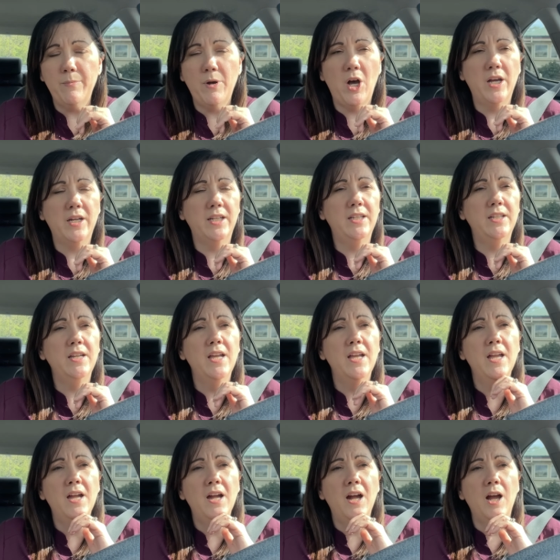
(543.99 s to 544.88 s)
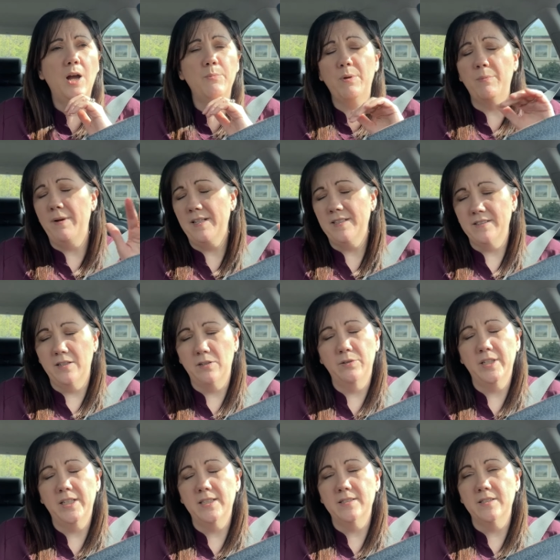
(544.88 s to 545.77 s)
body, um, but my son
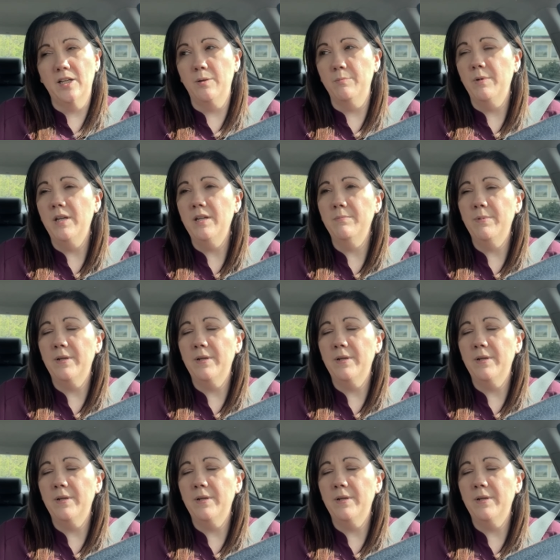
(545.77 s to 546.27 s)
will eat some.